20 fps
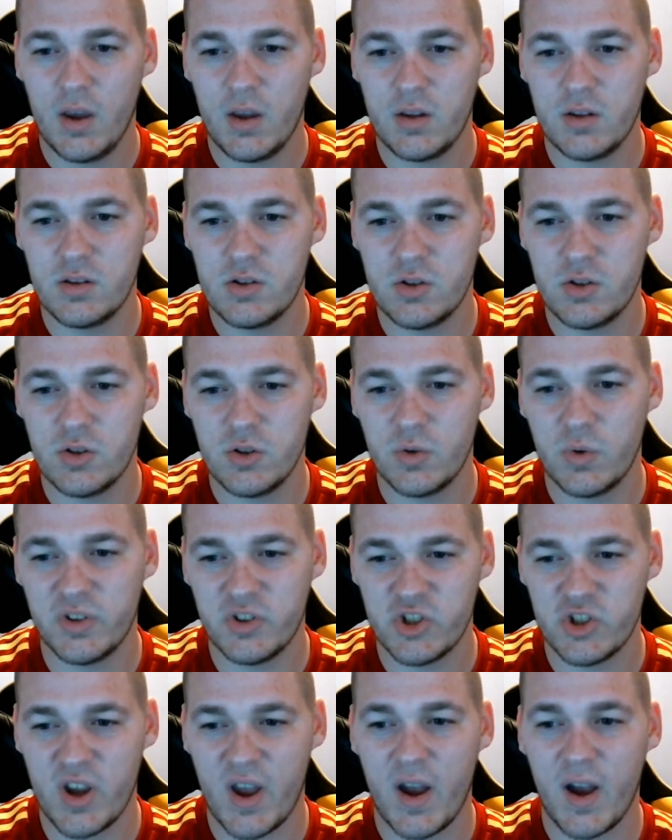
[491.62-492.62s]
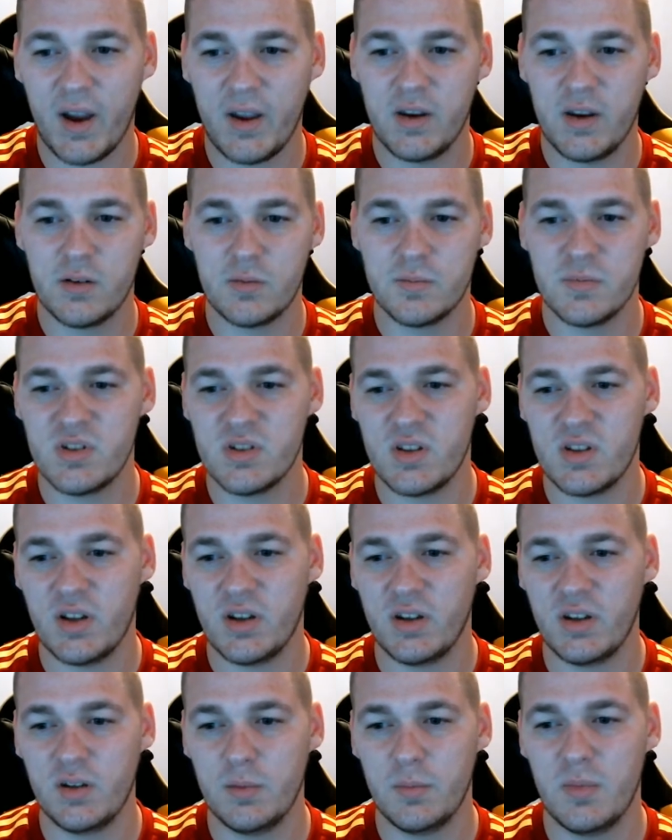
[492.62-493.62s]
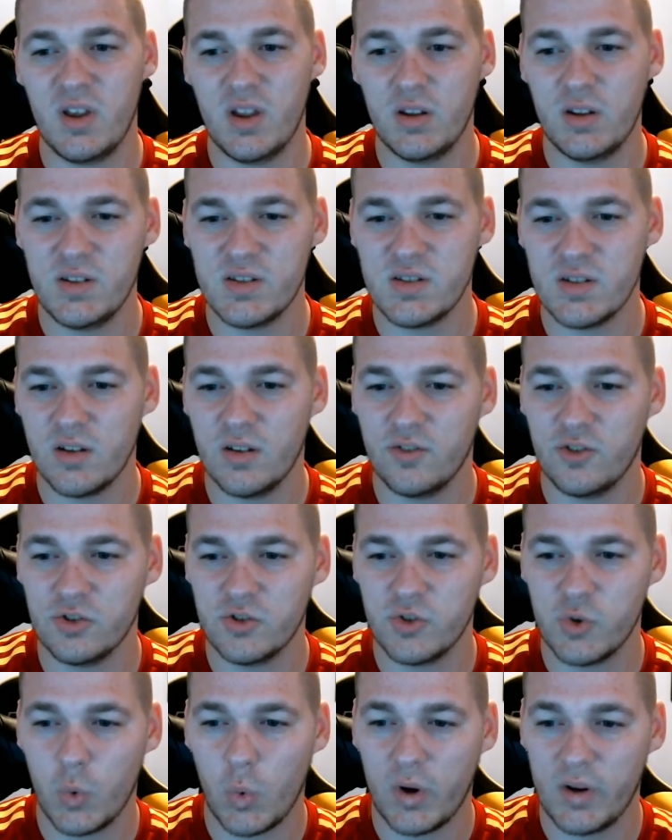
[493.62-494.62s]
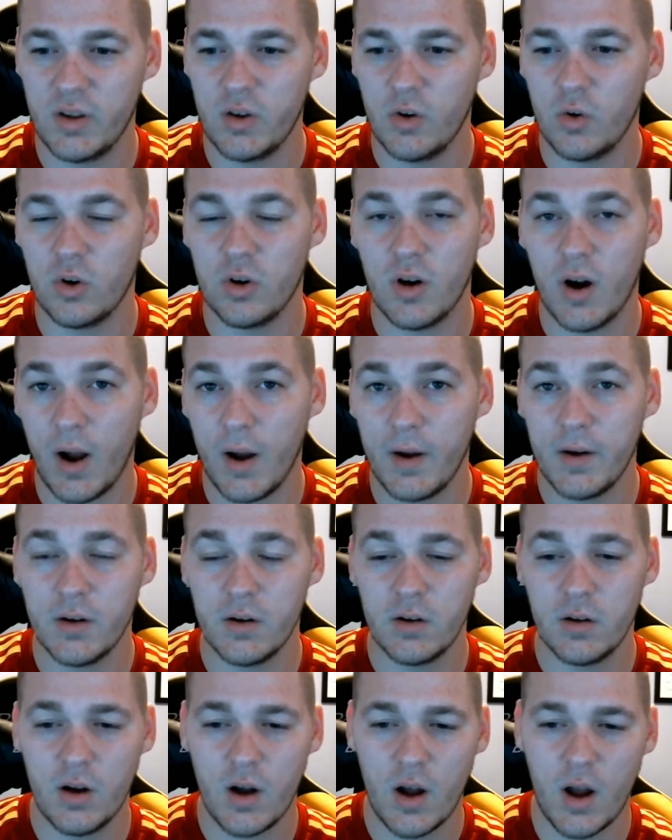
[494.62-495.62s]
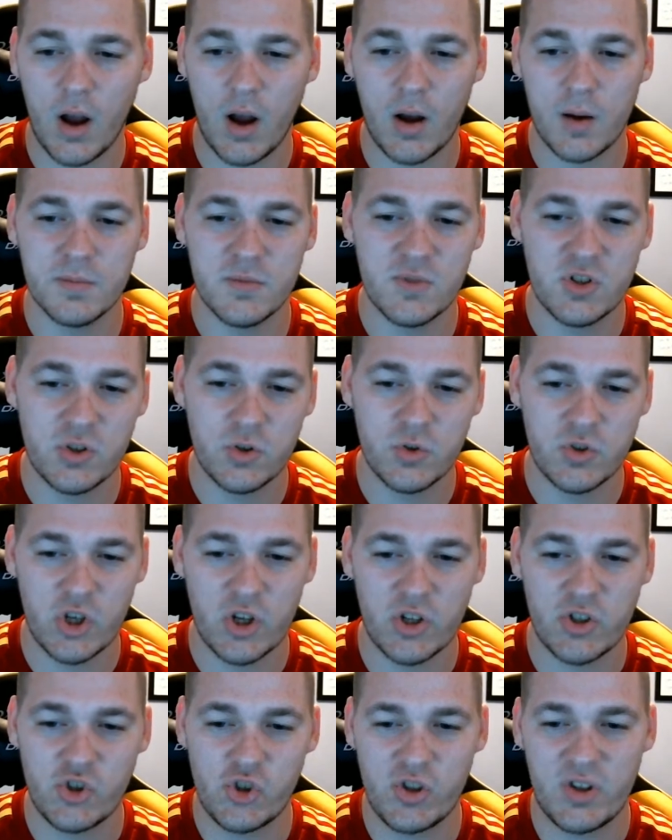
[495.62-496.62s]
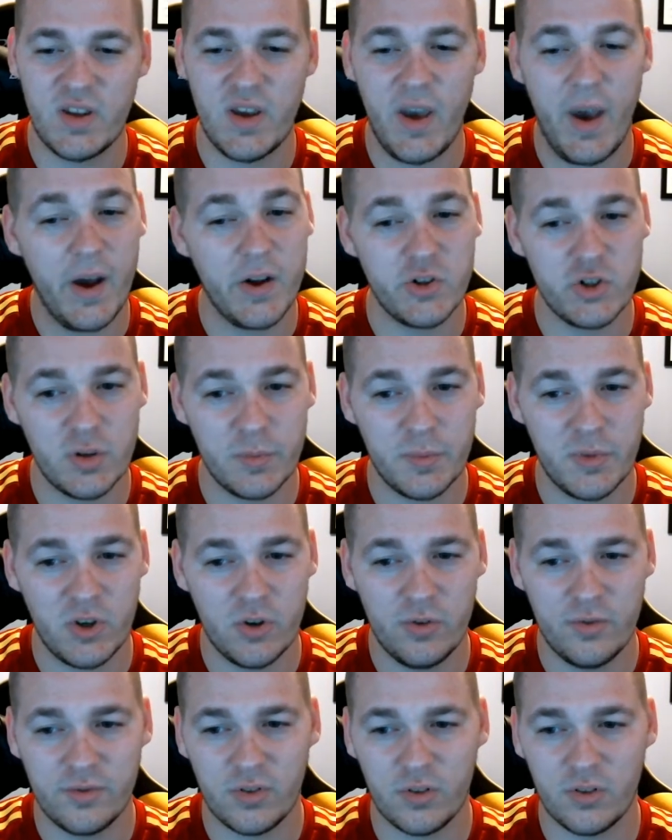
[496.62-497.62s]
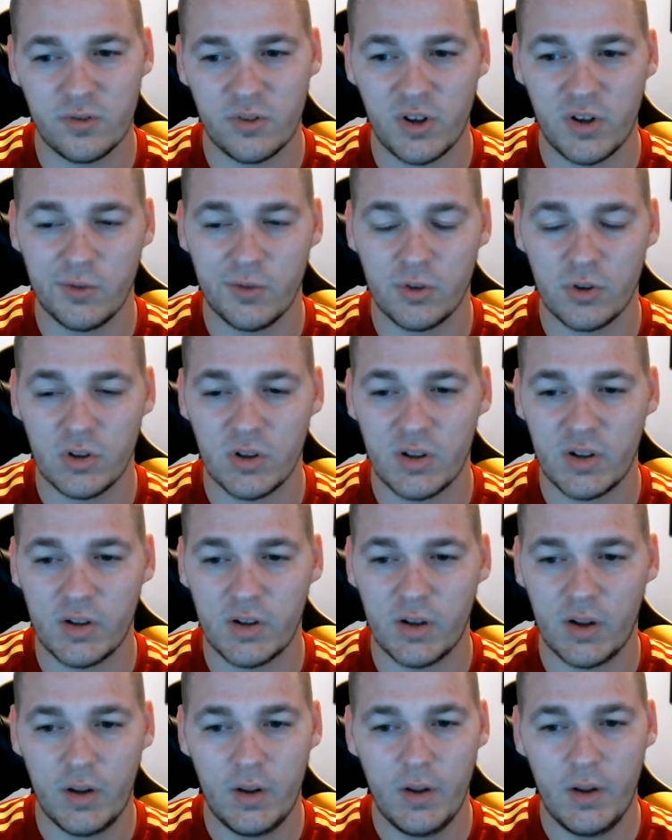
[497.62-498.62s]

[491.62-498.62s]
To enchant items, they need to be at least level 20 or higher to change the attribute for rerolling.